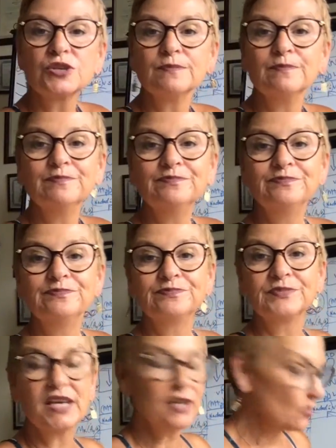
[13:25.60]

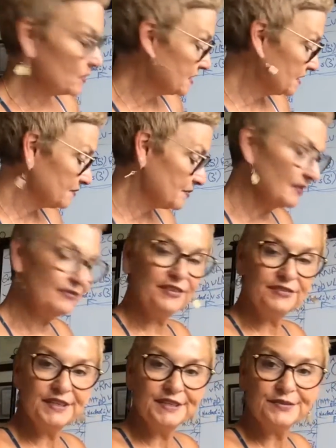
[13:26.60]
God, it always takes me about
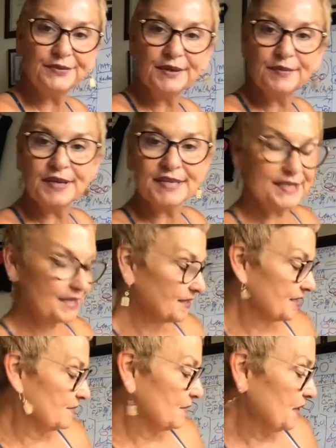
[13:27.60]
15, 20 minutes to get
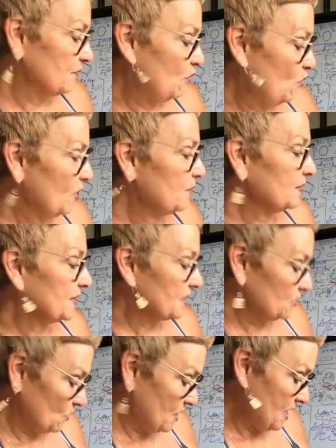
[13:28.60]
to the main point, but that's
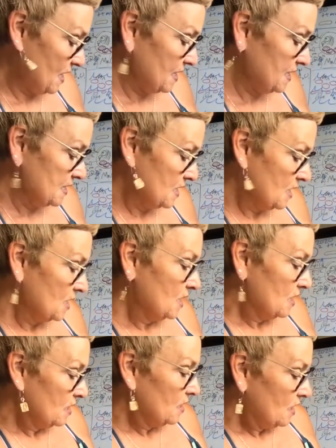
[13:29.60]
okay.
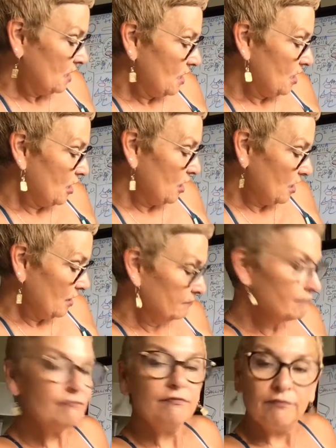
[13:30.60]

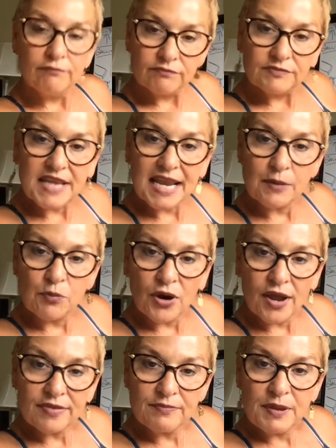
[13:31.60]
Take a
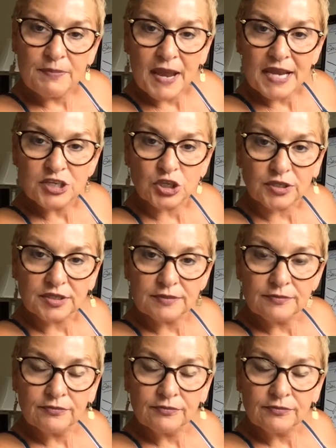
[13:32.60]
breath, be patient.